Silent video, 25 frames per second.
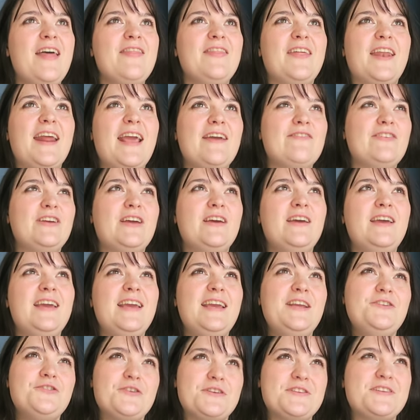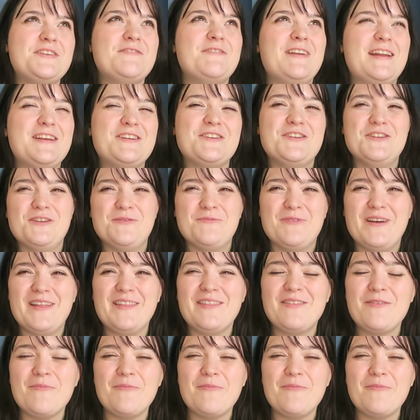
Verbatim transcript: that I have an interesting relationship with,